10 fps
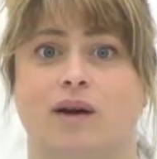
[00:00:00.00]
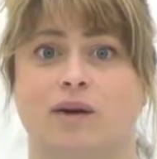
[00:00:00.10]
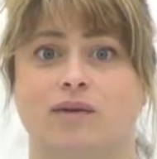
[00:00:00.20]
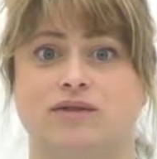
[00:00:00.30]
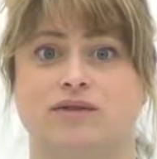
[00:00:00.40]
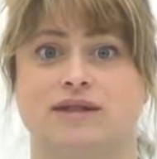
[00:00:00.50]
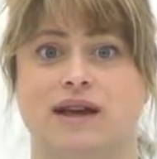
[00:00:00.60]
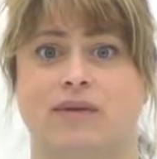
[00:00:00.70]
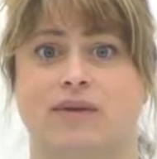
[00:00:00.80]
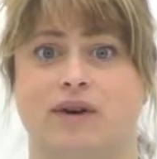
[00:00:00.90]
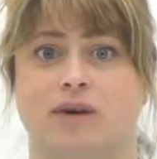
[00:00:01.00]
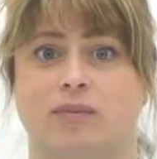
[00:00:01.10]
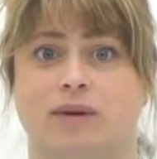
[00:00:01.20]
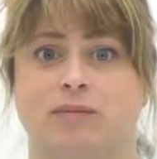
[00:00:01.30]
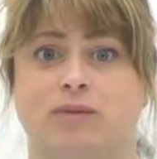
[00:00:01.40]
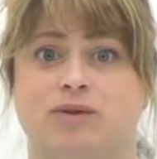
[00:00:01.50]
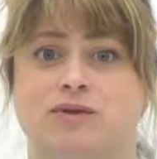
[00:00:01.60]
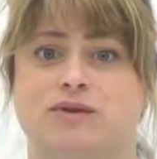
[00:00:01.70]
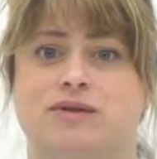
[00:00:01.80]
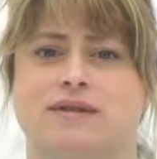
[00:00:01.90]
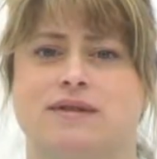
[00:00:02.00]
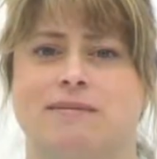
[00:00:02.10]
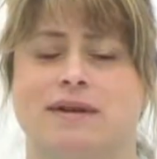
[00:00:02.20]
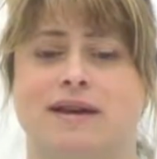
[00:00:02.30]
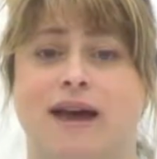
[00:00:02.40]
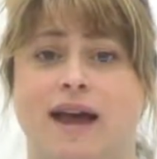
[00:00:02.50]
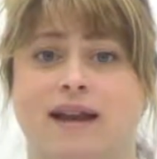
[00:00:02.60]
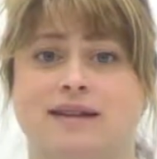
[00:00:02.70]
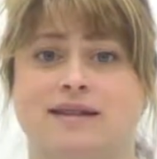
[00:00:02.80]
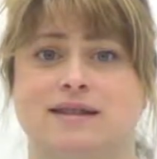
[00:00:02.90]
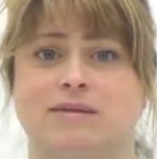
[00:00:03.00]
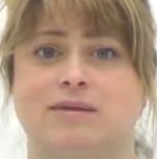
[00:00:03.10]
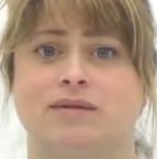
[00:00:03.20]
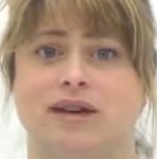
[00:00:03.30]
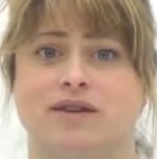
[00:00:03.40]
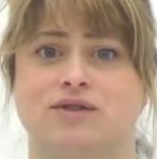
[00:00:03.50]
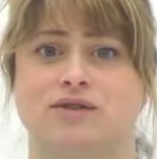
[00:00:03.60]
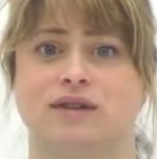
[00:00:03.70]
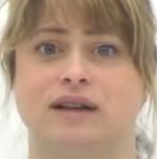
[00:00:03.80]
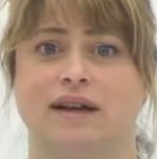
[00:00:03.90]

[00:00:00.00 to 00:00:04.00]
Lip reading: Ultrasound therapy produces a mechanic stimulation